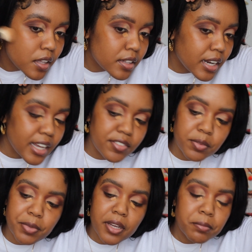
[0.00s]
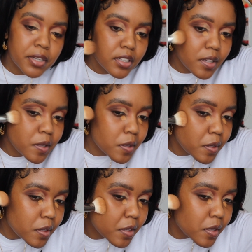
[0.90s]
did I even pick up anything?
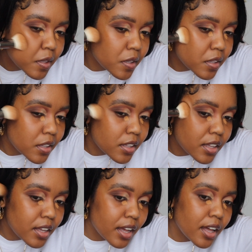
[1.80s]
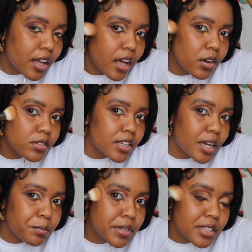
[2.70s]
I don't think
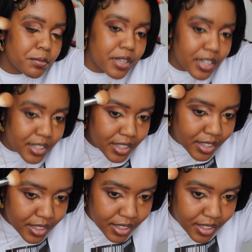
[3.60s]
I picked up anything.